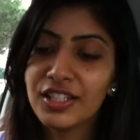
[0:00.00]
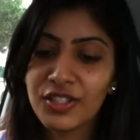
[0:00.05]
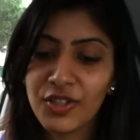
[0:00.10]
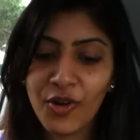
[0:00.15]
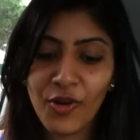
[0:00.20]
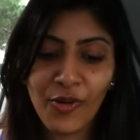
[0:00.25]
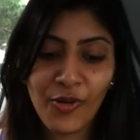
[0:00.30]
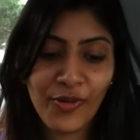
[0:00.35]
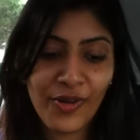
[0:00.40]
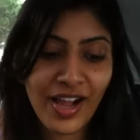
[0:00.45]

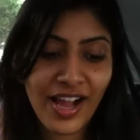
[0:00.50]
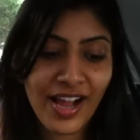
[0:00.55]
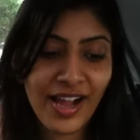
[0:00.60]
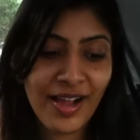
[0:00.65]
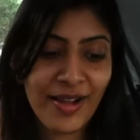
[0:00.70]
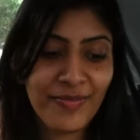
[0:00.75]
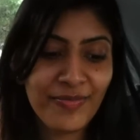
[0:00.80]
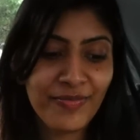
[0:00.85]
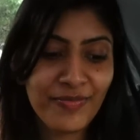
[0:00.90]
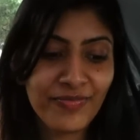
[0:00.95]
So
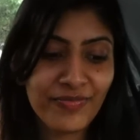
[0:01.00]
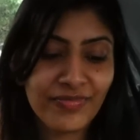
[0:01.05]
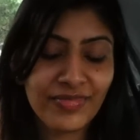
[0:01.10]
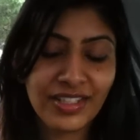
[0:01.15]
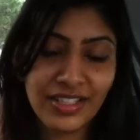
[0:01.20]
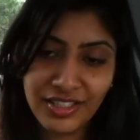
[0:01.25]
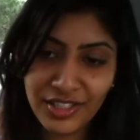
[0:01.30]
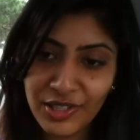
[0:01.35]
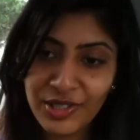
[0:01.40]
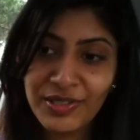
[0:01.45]
um,
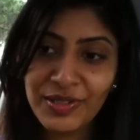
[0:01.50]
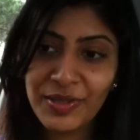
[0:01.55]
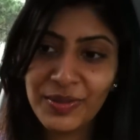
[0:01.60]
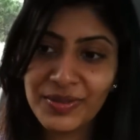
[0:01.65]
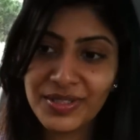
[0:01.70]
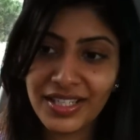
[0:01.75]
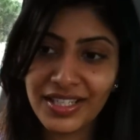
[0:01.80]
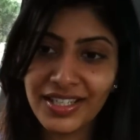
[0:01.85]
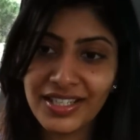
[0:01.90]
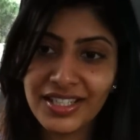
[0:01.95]
good
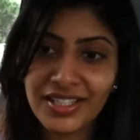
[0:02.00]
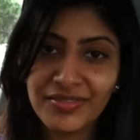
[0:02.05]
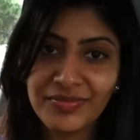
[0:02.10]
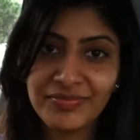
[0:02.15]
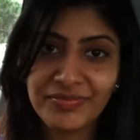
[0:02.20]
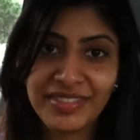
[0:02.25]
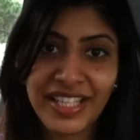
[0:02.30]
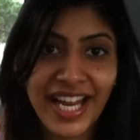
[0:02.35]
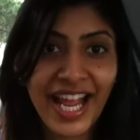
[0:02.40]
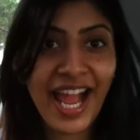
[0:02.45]
news is
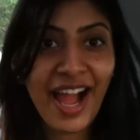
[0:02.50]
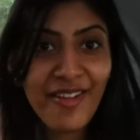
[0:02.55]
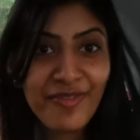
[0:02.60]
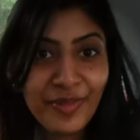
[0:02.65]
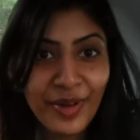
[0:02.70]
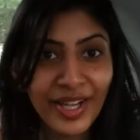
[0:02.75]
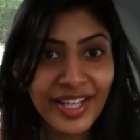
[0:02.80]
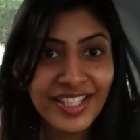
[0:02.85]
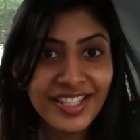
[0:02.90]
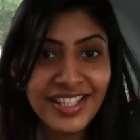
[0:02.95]
that I
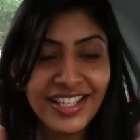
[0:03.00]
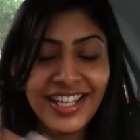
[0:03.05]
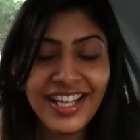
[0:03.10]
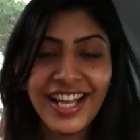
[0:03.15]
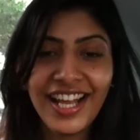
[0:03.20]
have one.